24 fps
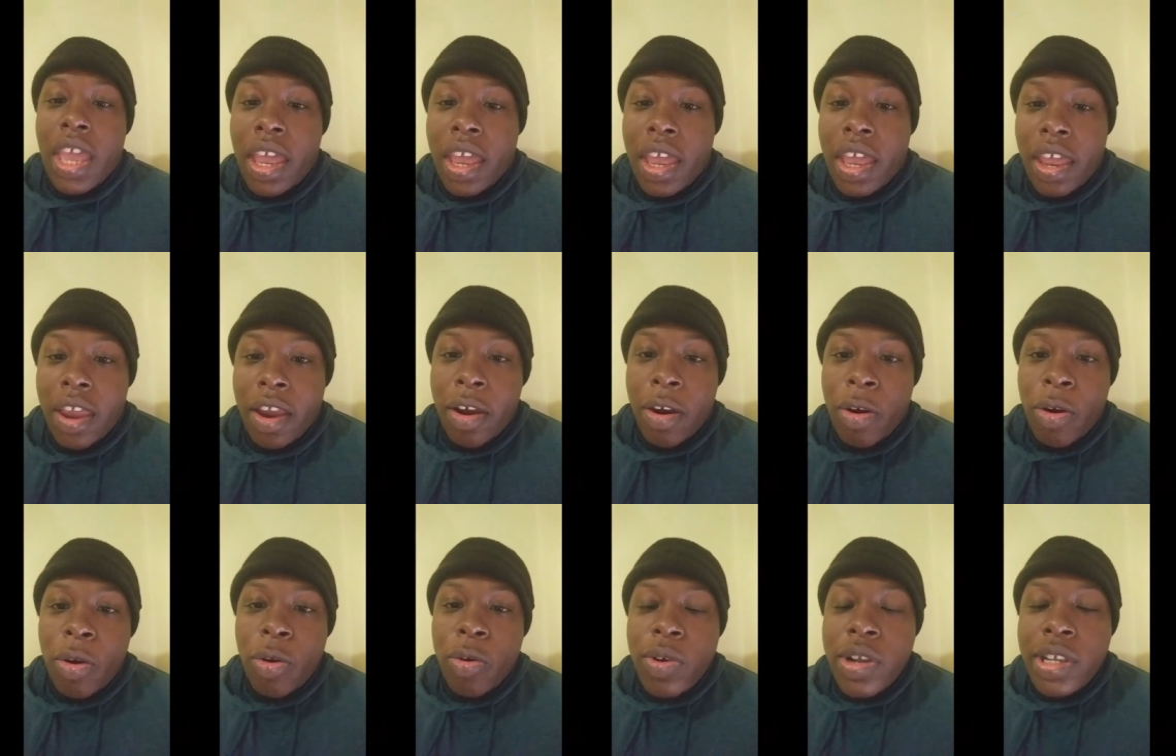
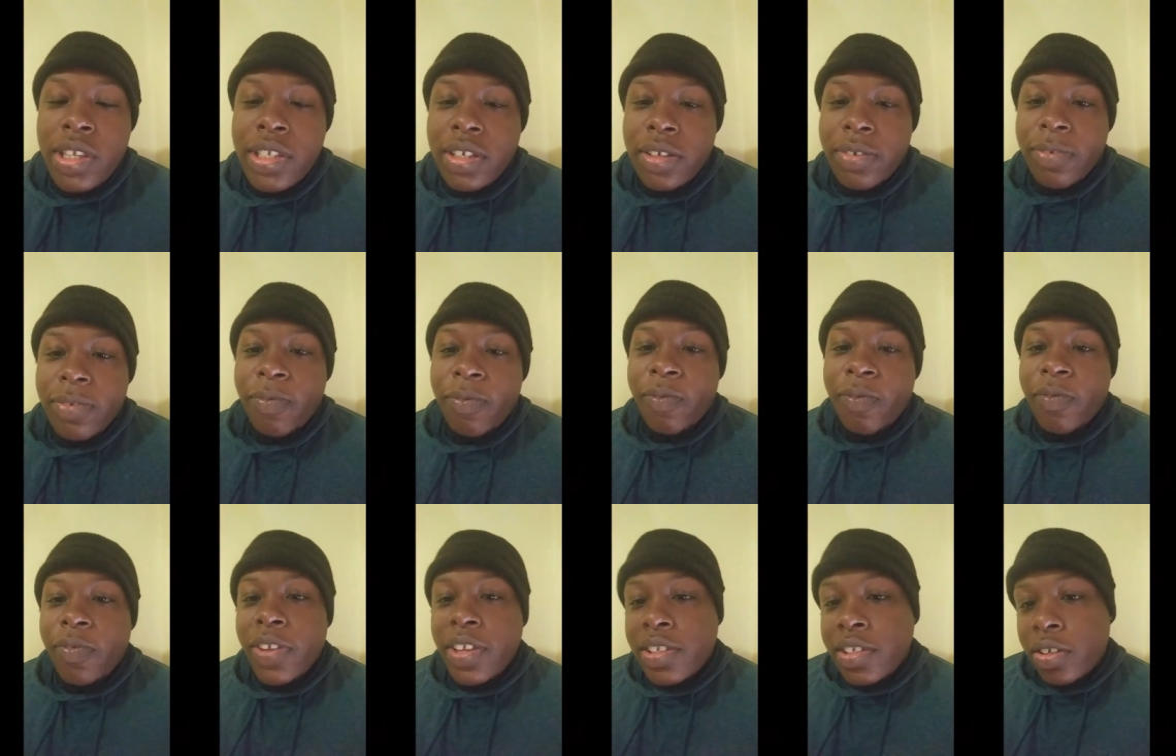Harold, it's a
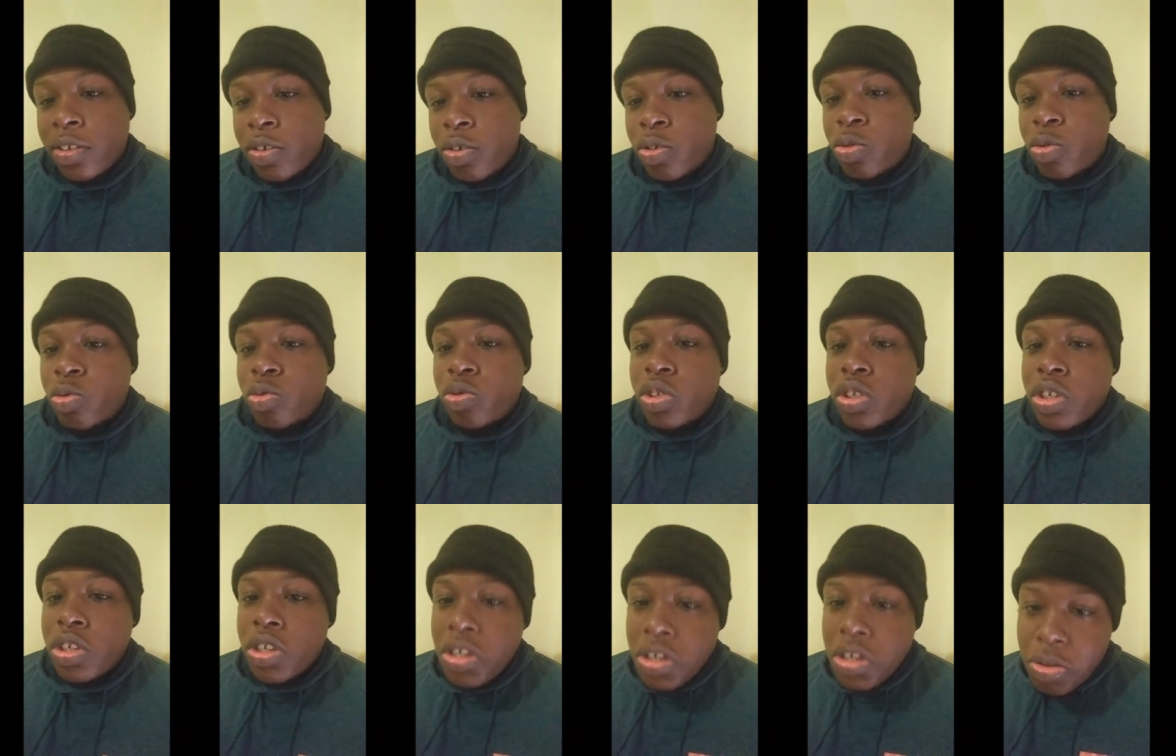physical
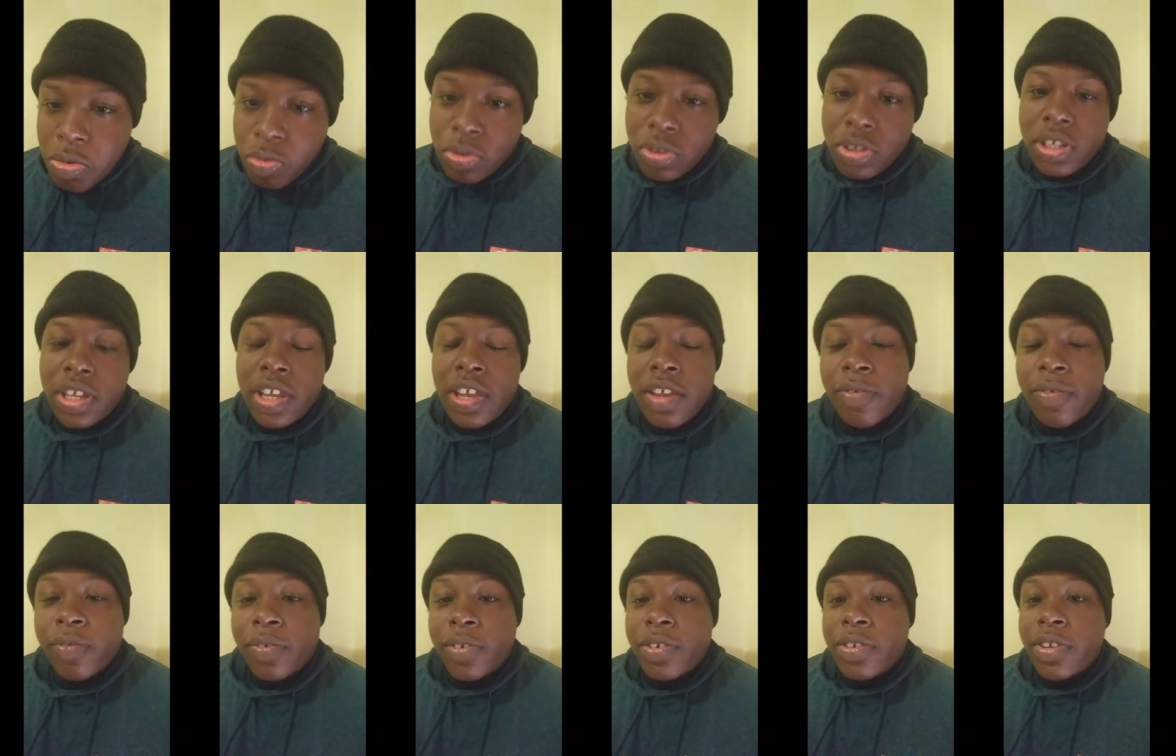
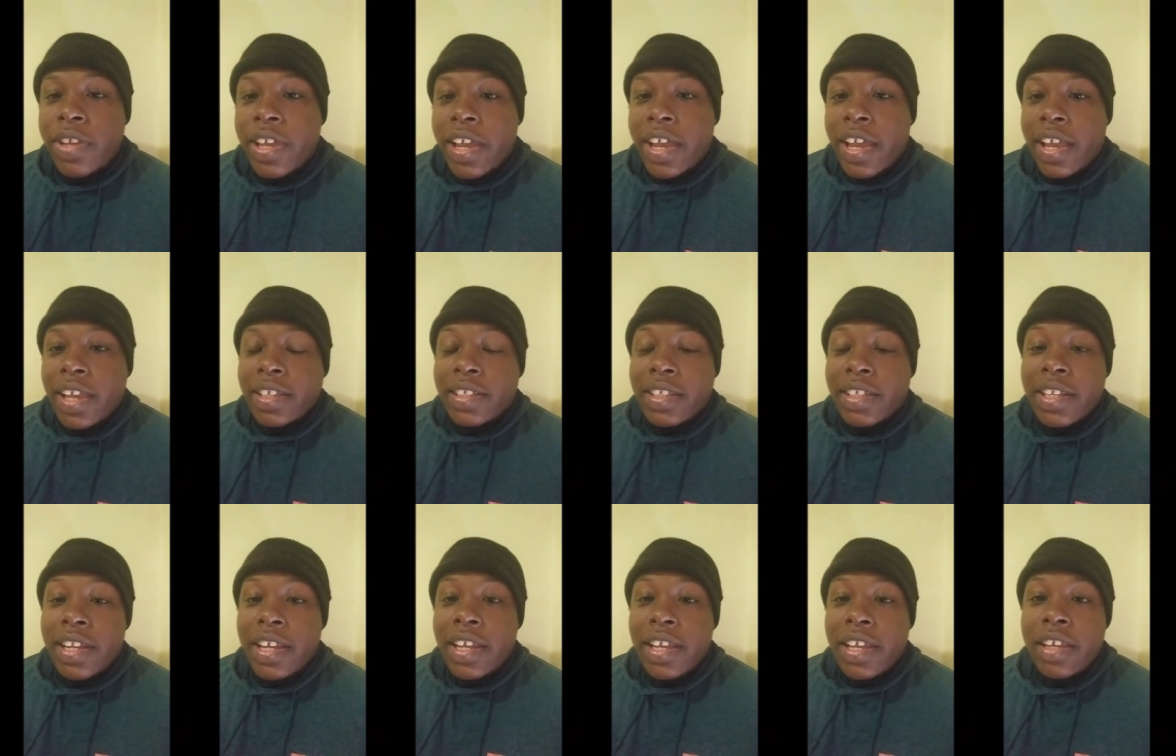Tuesday for you guys
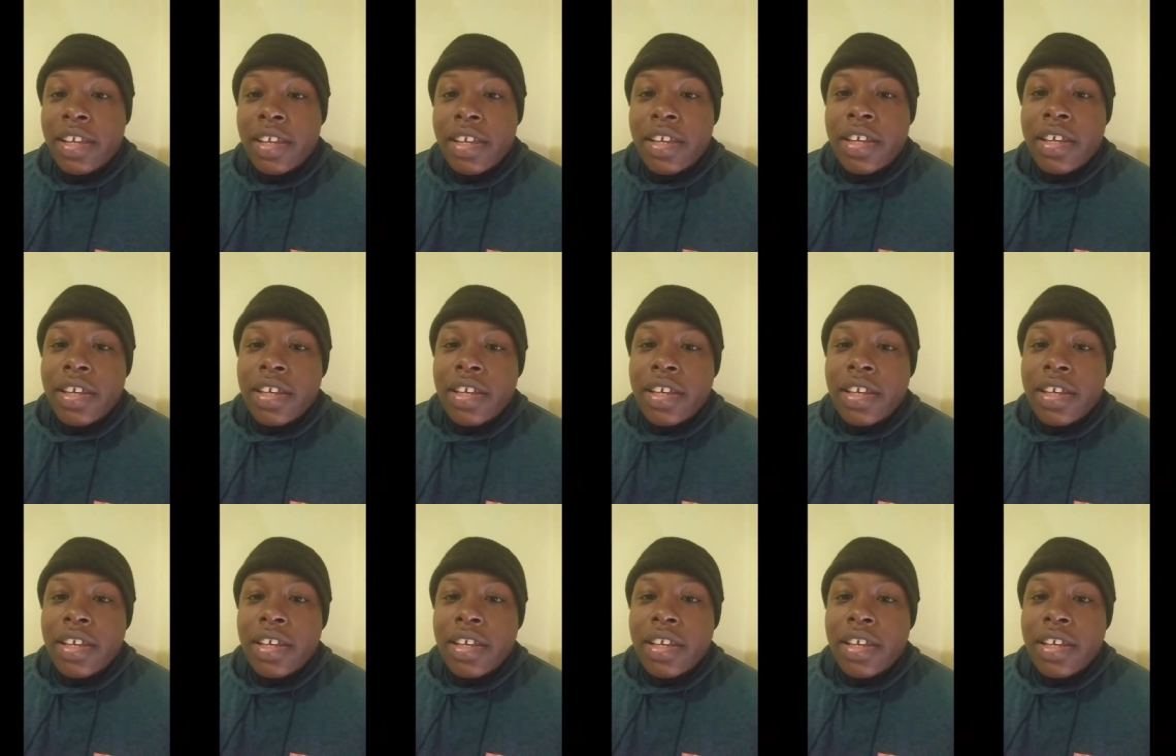today.